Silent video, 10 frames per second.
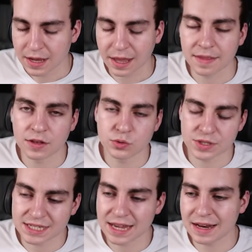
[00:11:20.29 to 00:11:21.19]
and then you
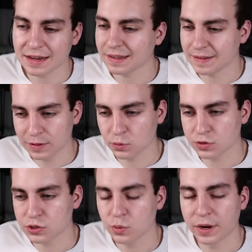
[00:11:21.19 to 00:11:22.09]
set it equal
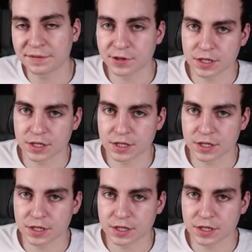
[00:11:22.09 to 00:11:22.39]
to whatever